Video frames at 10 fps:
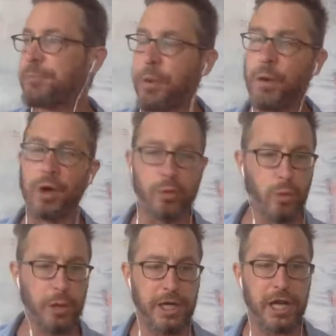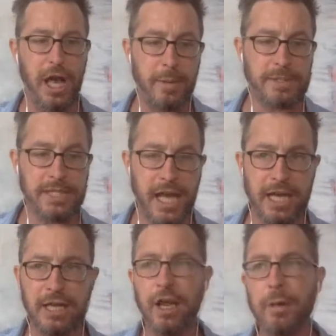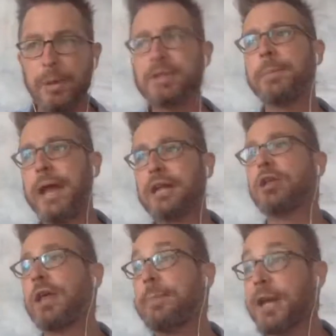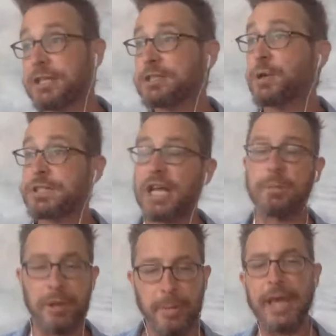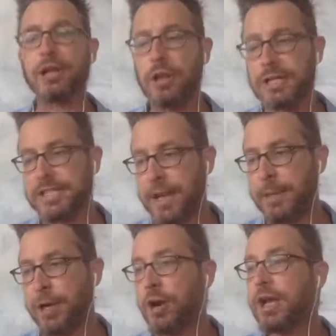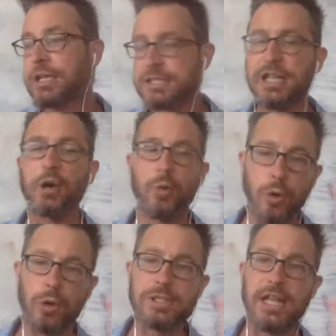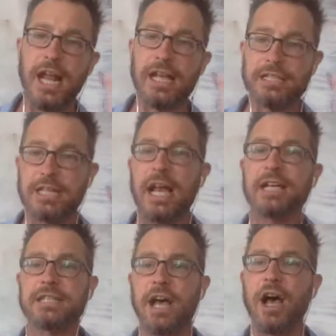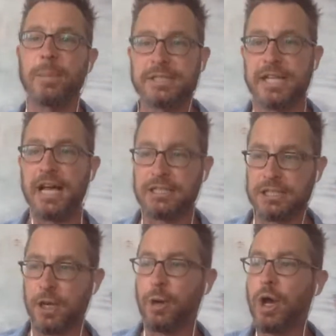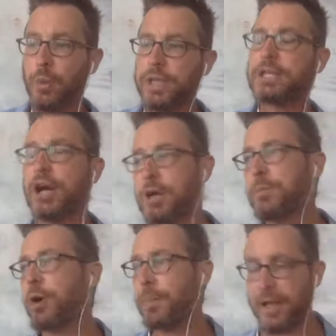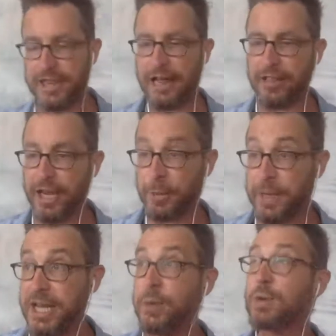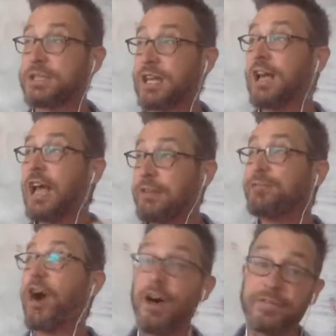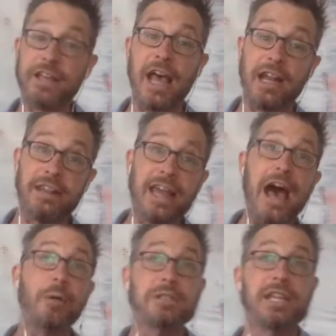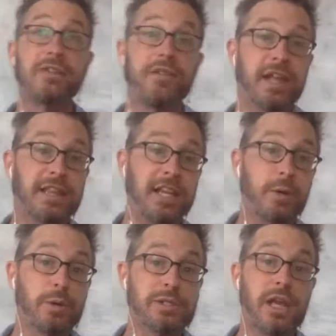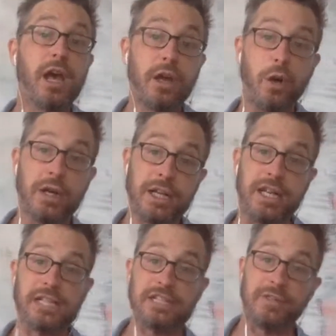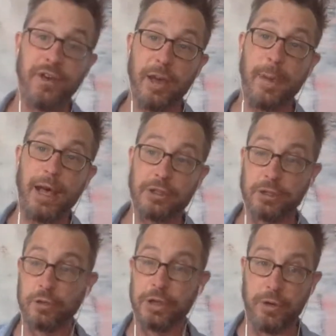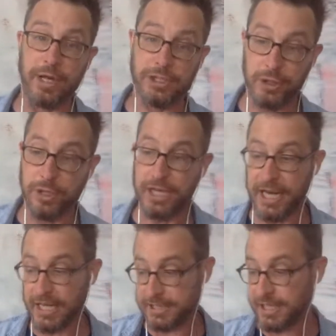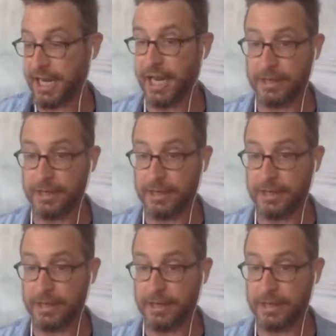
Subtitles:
board ruled it a homicide, but a suicide, but the medical examiner still rules it as a homicide. So we can talk more about that later, but he was involved in that, and that was the event that he was going to testify about to the grand jury the next day.